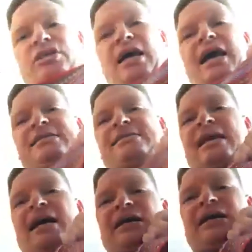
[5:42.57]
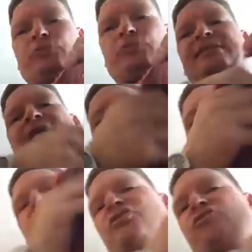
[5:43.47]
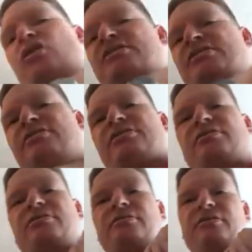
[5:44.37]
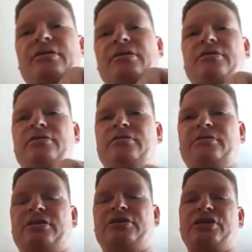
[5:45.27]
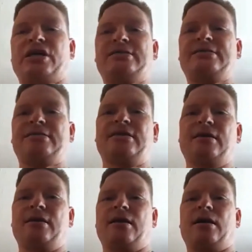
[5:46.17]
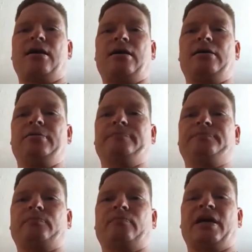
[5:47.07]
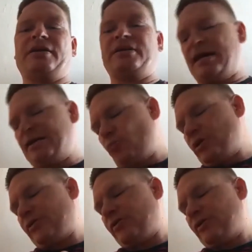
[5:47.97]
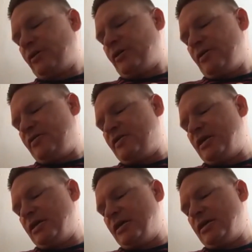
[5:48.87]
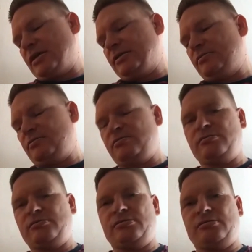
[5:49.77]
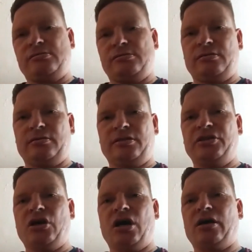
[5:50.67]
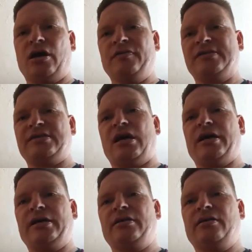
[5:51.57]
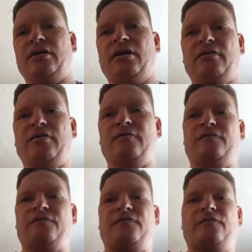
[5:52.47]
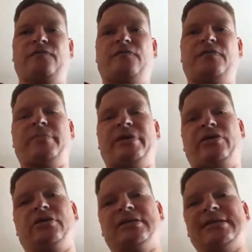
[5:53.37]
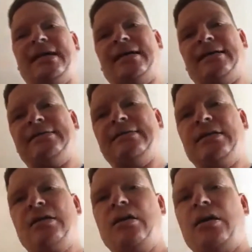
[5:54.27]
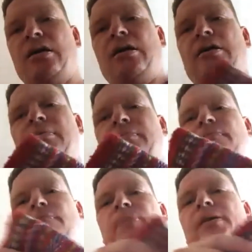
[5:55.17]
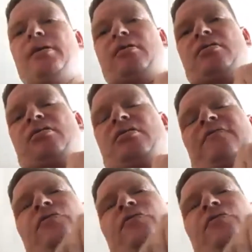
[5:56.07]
as an actual sash across their chest. Again, with the knot on the side of their marital status. Of